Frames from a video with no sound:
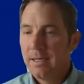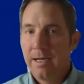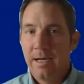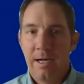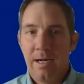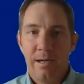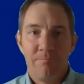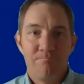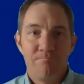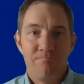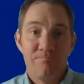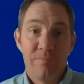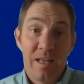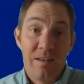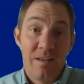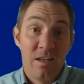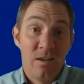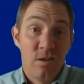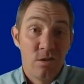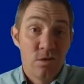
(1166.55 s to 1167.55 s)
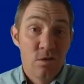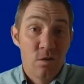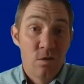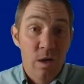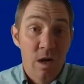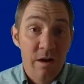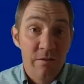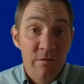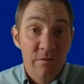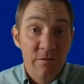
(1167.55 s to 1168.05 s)
And then there's no
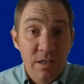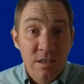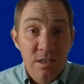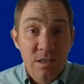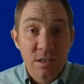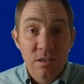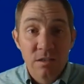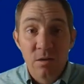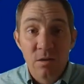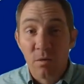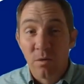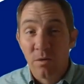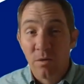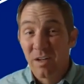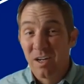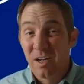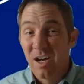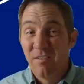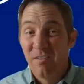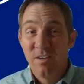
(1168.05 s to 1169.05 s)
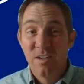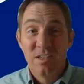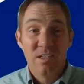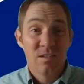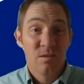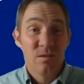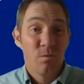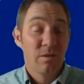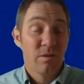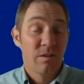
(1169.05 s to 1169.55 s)
coverage, or the coverage
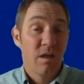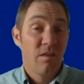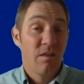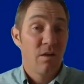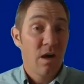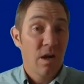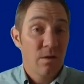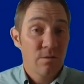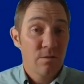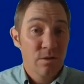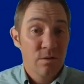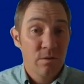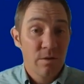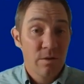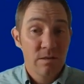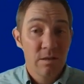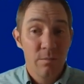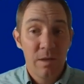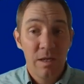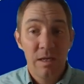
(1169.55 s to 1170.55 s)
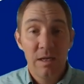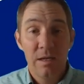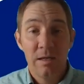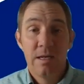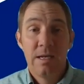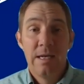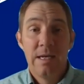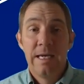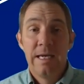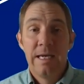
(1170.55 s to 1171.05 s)
isn't what they thought it was going to
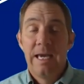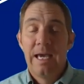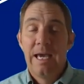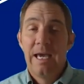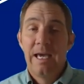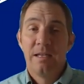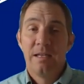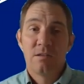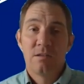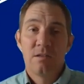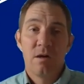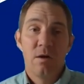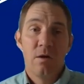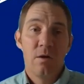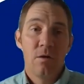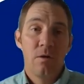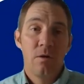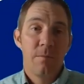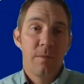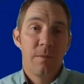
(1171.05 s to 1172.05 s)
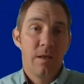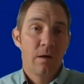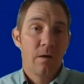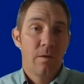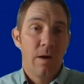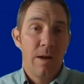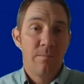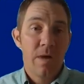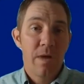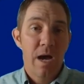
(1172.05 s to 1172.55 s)
be. And so,
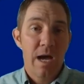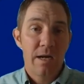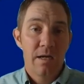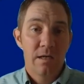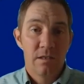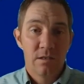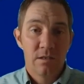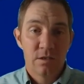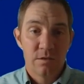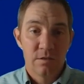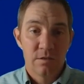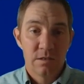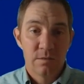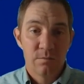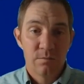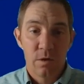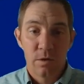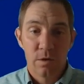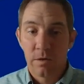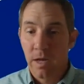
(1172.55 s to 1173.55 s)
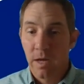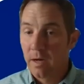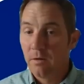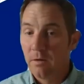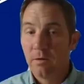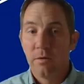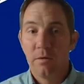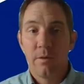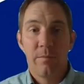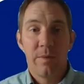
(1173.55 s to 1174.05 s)
I'm not an insurance broker. I
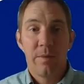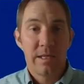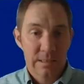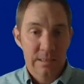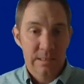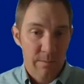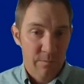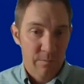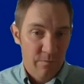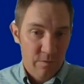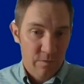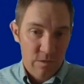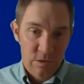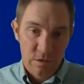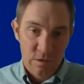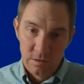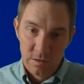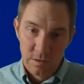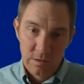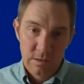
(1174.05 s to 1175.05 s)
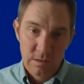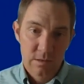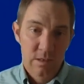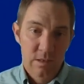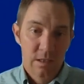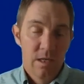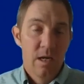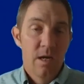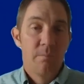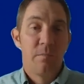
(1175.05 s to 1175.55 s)
don't know the best type of insurance,
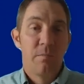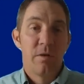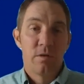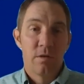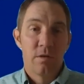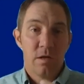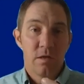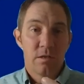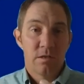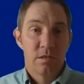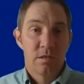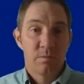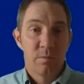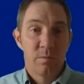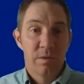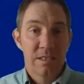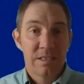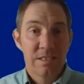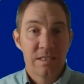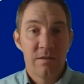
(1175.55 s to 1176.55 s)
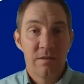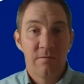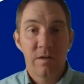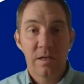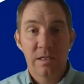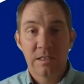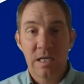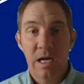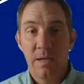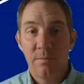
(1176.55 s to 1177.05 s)
but there are
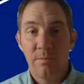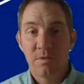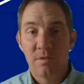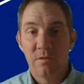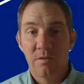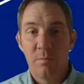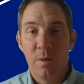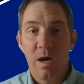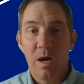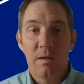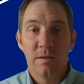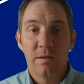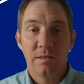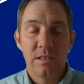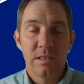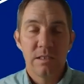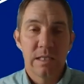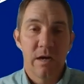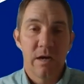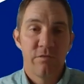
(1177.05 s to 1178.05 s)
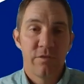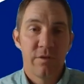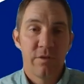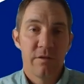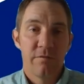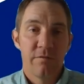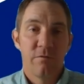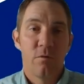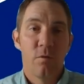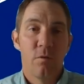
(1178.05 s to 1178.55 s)
specific types of policies out
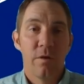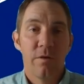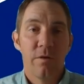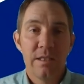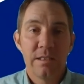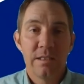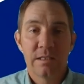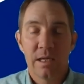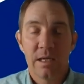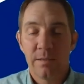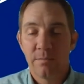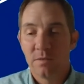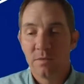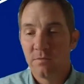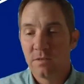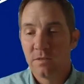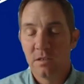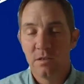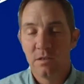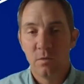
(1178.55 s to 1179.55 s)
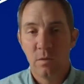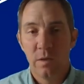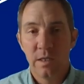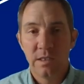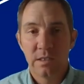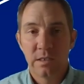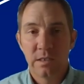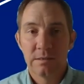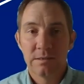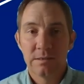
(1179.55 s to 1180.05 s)
there for these types of
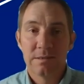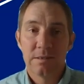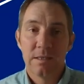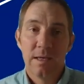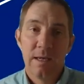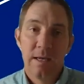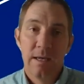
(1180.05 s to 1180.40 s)
situations.